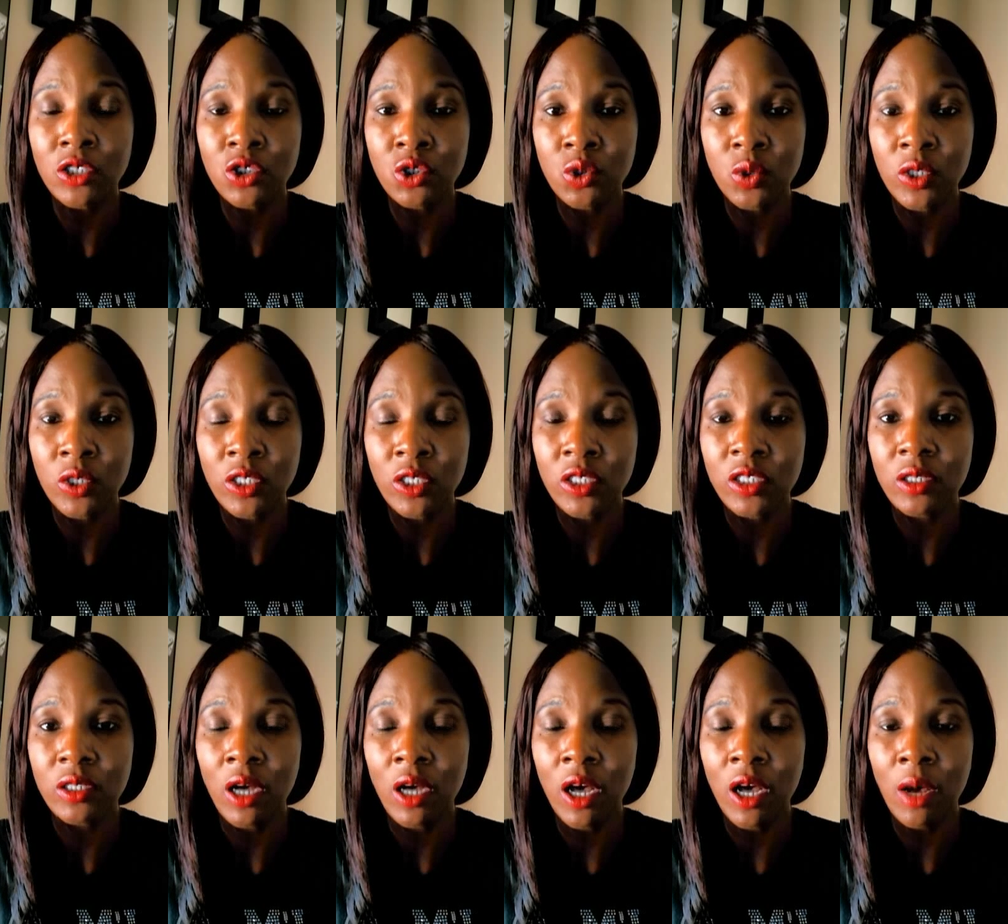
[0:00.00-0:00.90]
doing
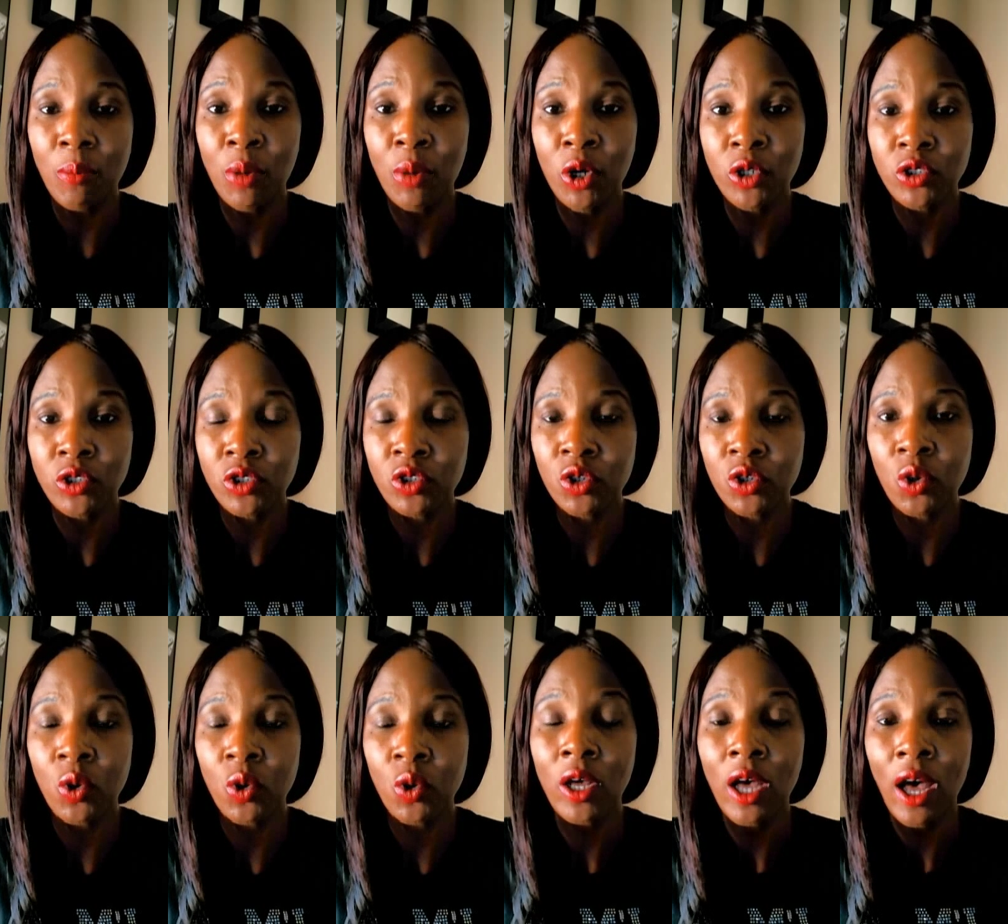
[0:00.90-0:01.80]

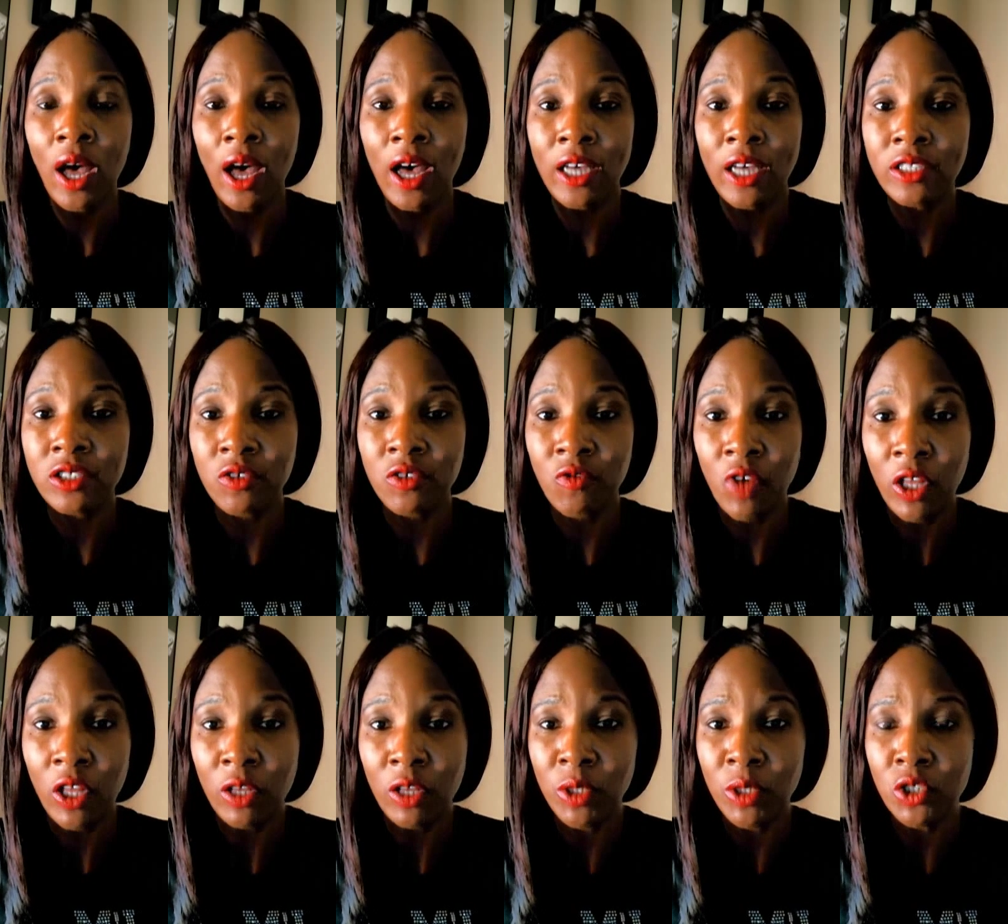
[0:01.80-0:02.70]
personal
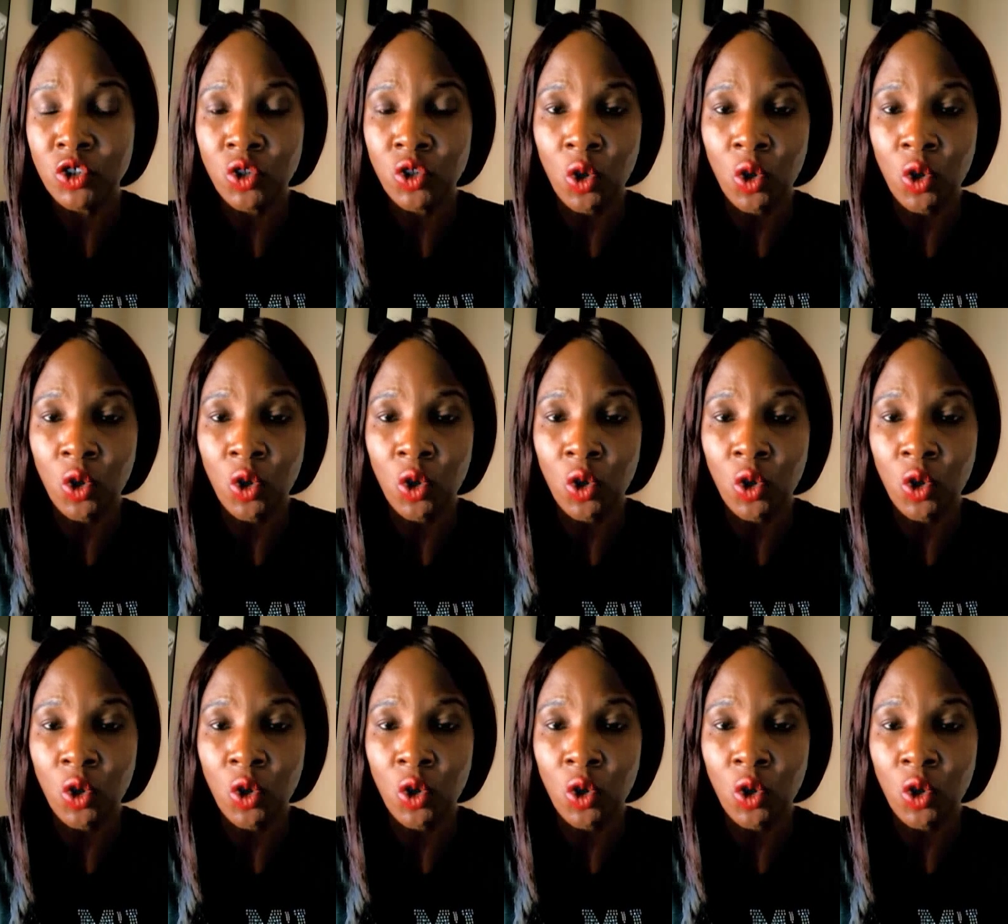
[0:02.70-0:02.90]
development.